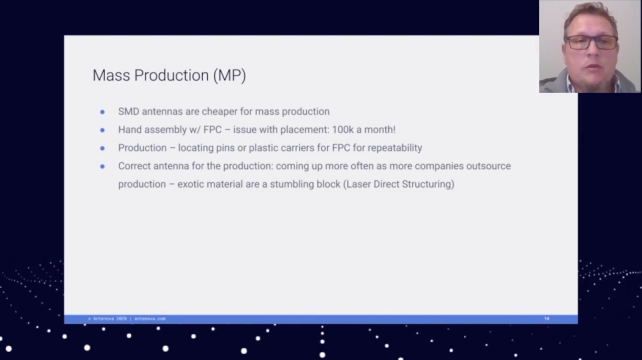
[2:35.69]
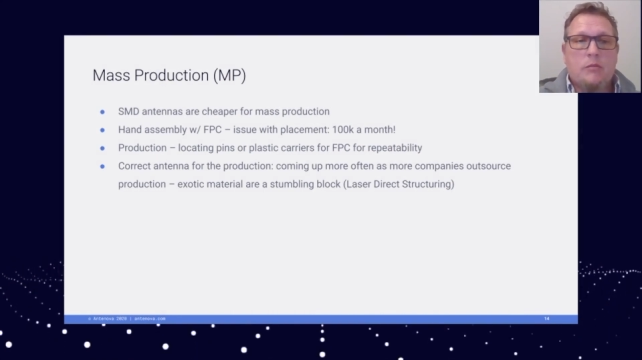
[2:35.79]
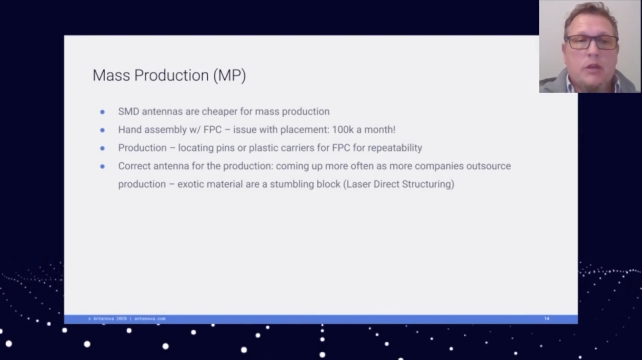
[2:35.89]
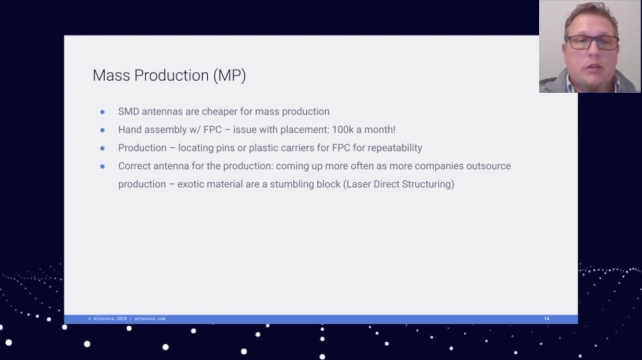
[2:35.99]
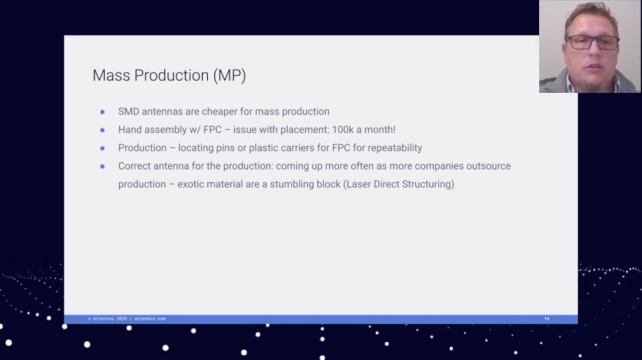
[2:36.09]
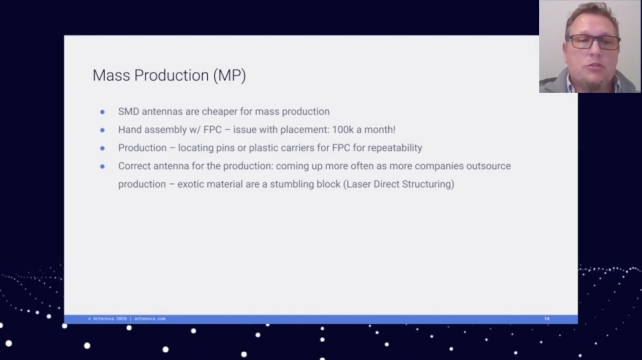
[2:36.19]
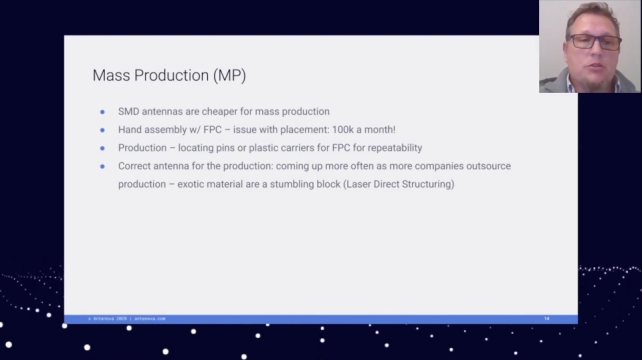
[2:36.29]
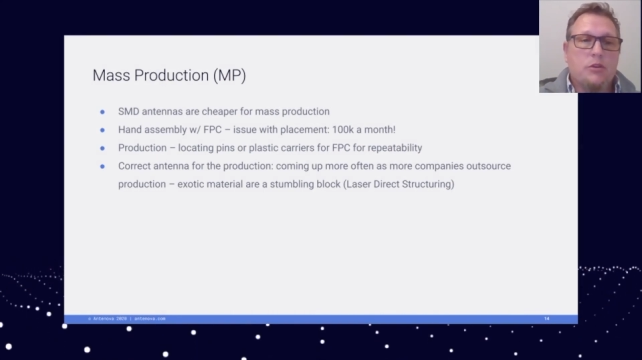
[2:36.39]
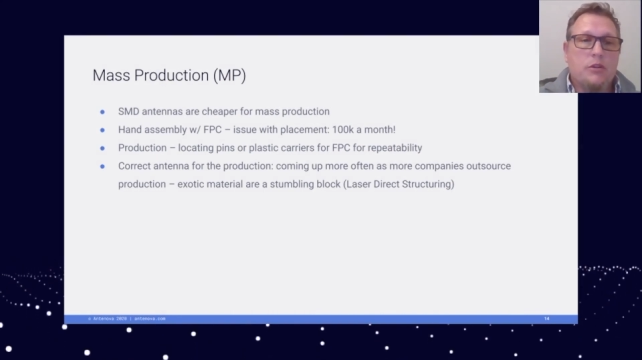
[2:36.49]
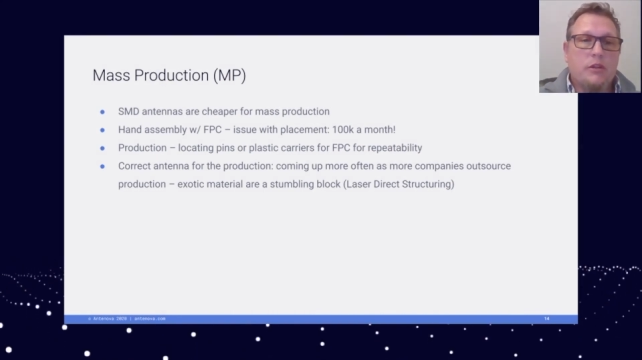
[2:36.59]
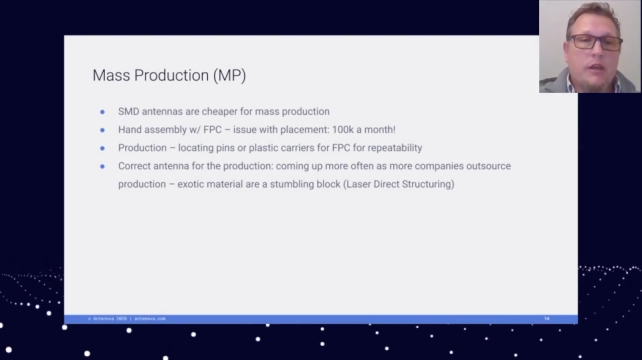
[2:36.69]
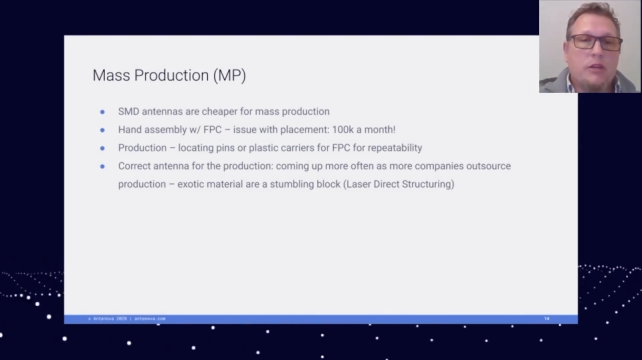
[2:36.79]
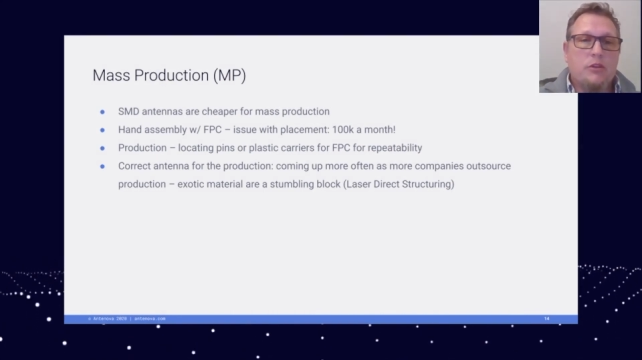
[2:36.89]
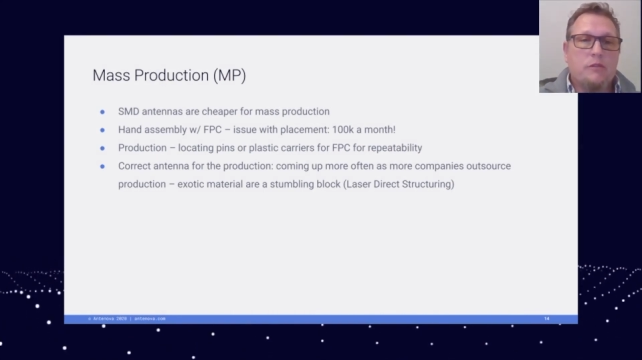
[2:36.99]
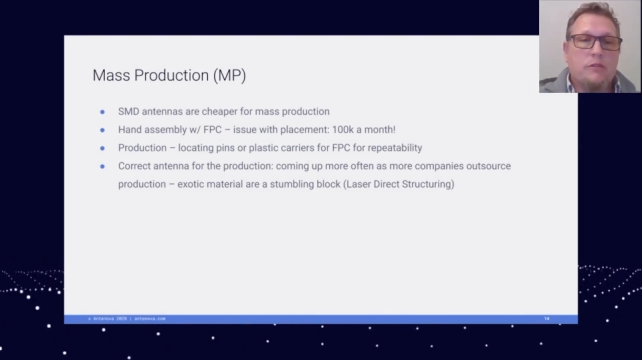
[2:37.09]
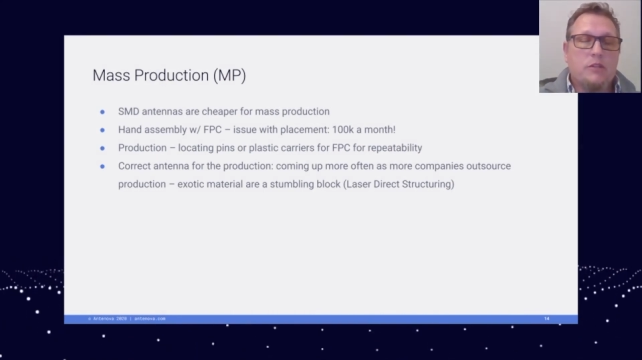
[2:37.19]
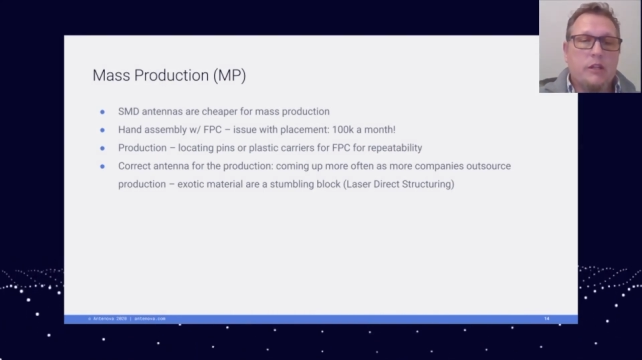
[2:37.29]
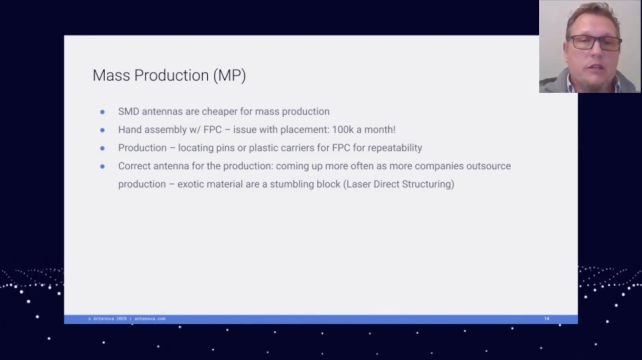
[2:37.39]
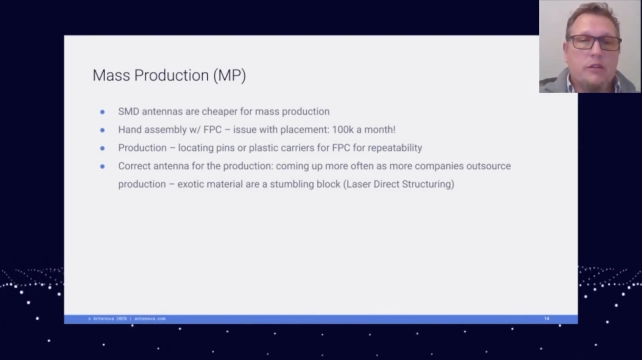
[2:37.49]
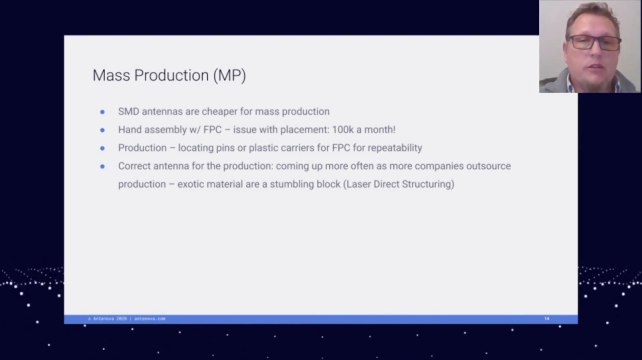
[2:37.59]
Making sure that you've
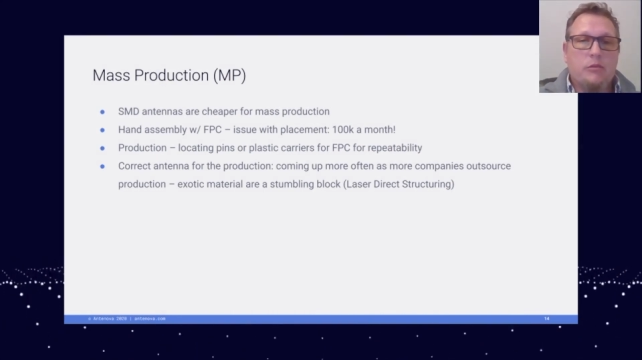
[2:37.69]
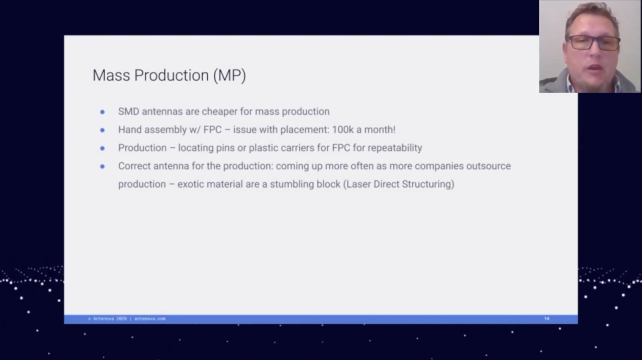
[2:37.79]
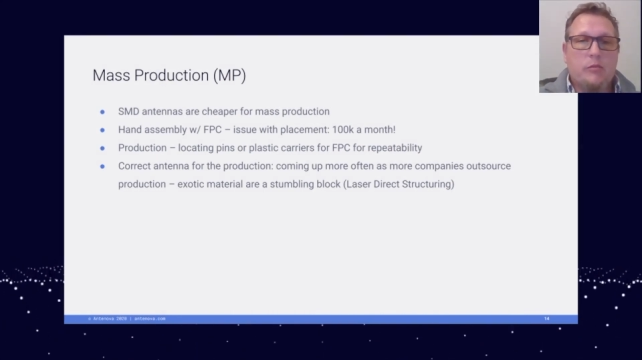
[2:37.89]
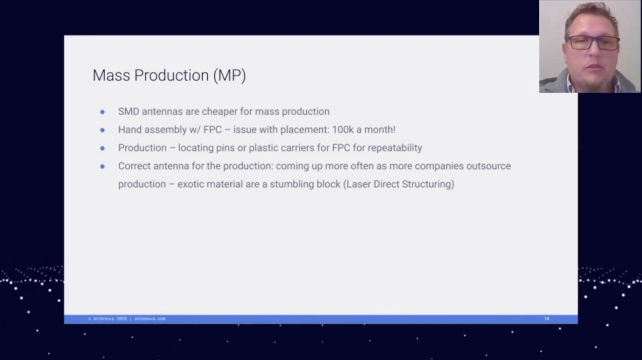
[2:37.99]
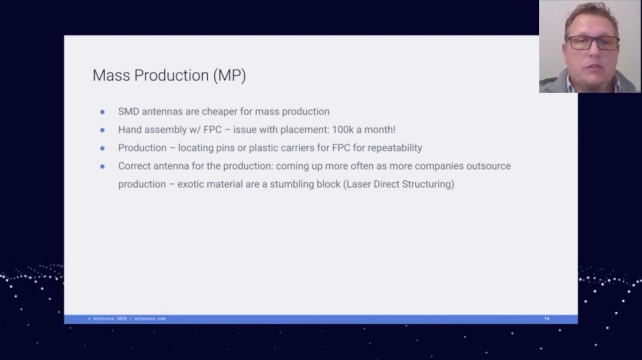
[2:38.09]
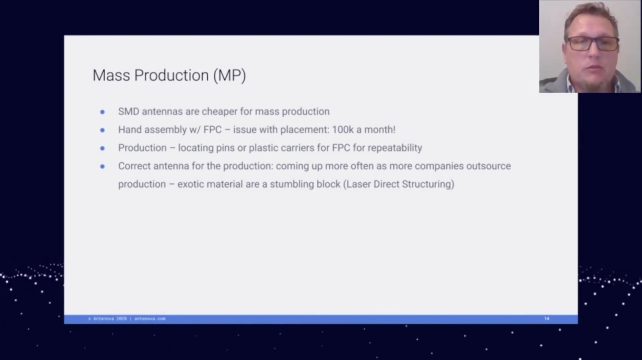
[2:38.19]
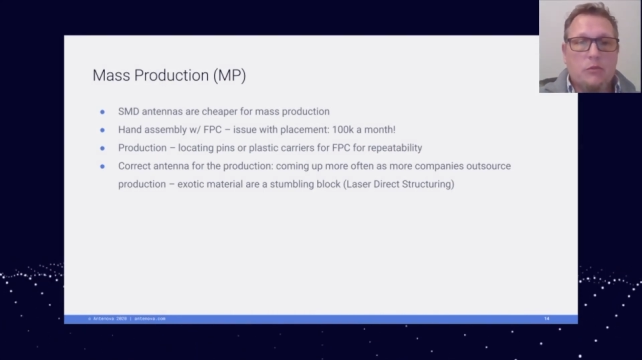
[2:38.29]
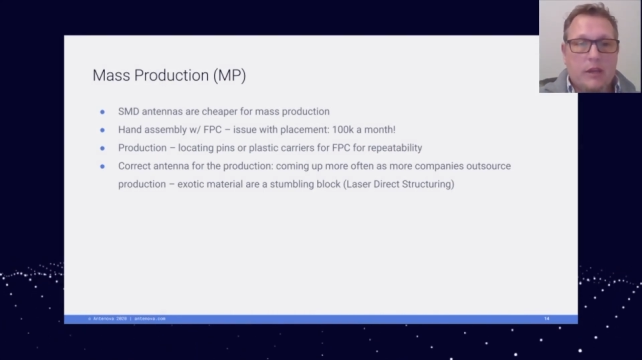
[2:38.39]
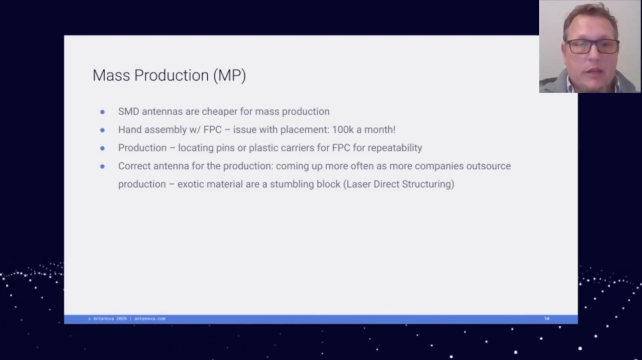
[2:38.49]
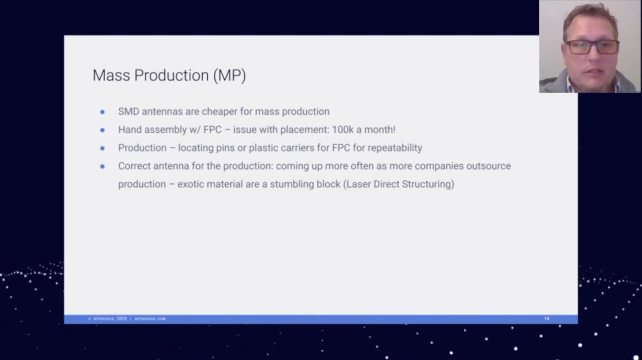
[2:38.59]
selected the right